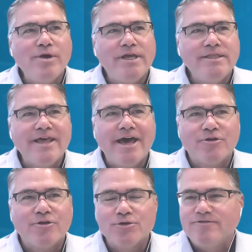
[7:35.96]
in that
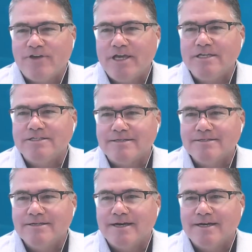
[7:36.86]
early phase,
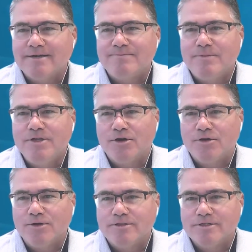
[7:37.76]

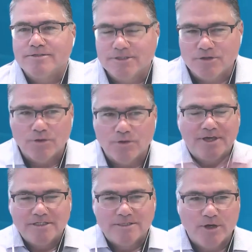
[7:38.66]
this whole
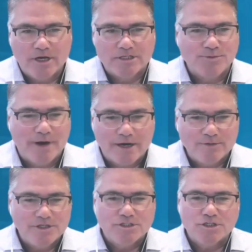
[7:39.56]
thing is about customer
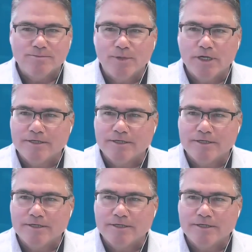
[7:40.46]
acquisition, but